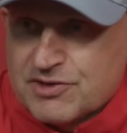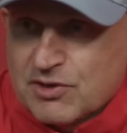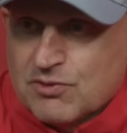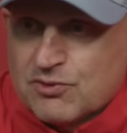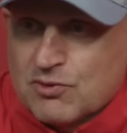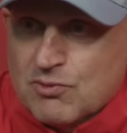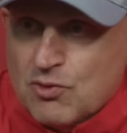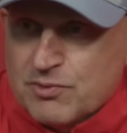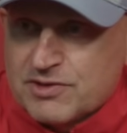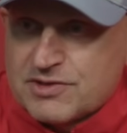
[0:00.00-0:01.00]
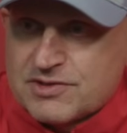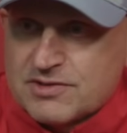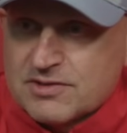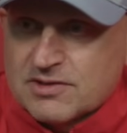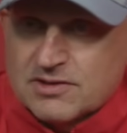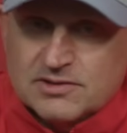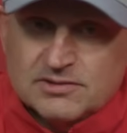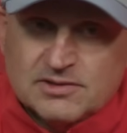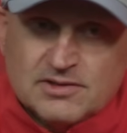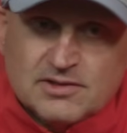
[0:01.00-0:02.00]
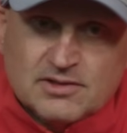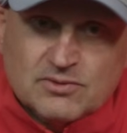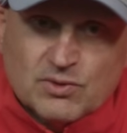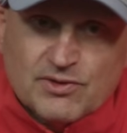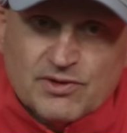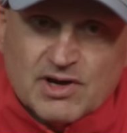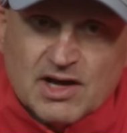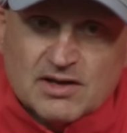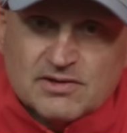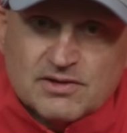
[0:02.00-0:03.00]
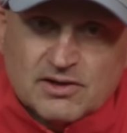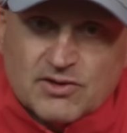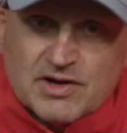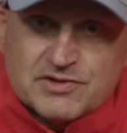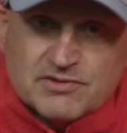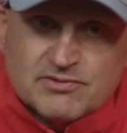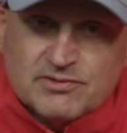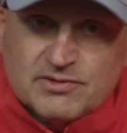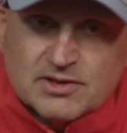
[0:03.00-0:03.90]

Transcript: they go through moments where they're not aggressive.